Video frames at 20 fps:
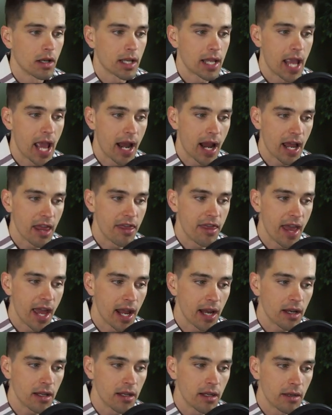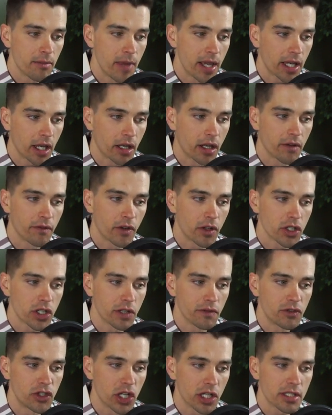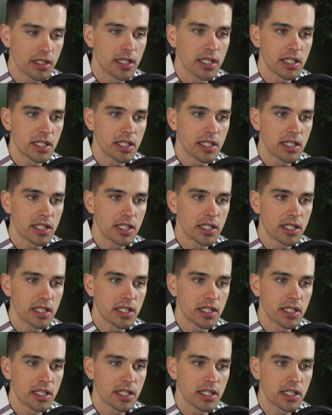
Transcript: Can I then make a conversion of just